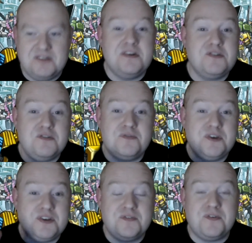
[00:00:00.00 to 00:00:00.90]
original
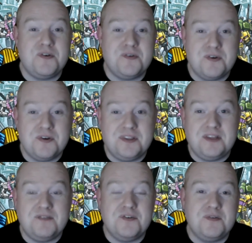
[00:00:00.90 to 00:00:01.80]
voice of Hot Rod
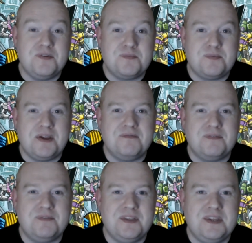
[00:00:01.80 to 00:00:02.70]
and Rodimus Prime
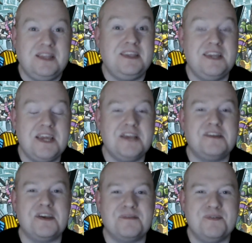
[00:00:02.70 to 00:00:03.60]
from the
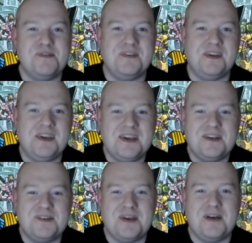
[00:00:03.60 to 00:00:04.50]
1986 movie.
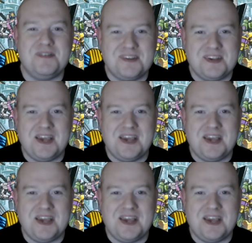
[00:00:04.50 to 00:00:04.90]
So that was